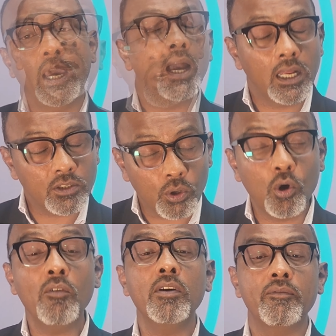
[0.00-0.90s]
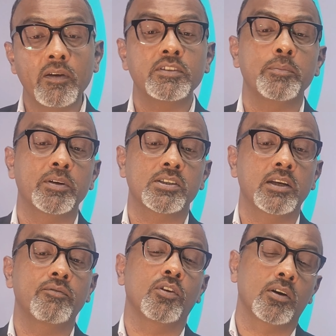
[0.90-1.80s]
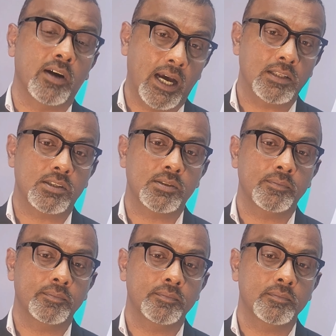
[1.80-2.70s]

and over 50% for grads.